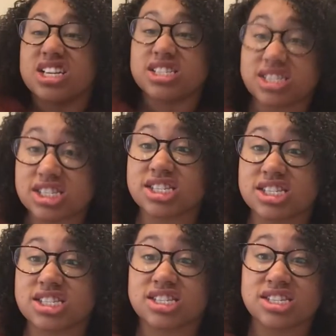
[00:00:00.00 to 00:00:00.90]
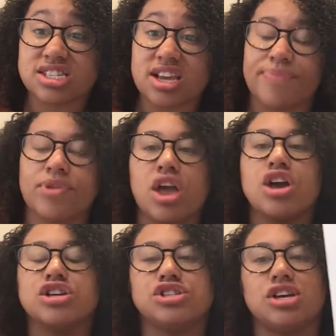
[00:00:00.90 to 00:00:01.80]
S.
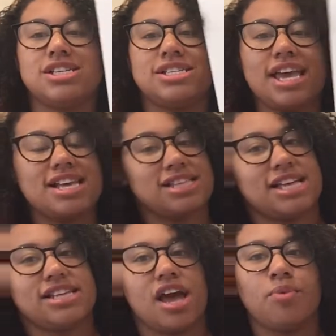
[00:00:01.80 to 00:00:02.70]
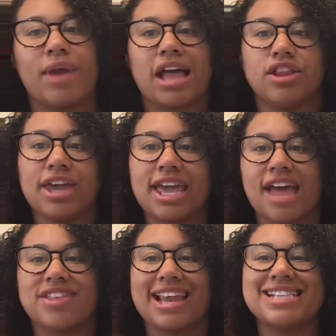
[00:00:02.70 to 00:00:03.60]
So today's lesson, we are looking at
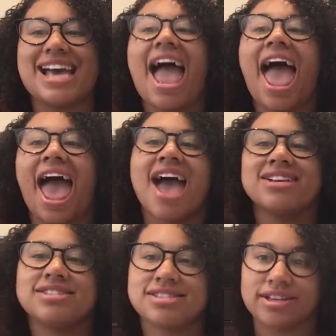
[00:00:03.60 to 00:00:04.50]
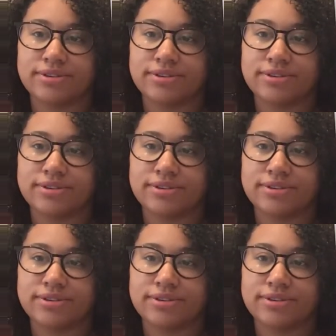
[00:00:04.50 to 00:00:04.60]
the letter S.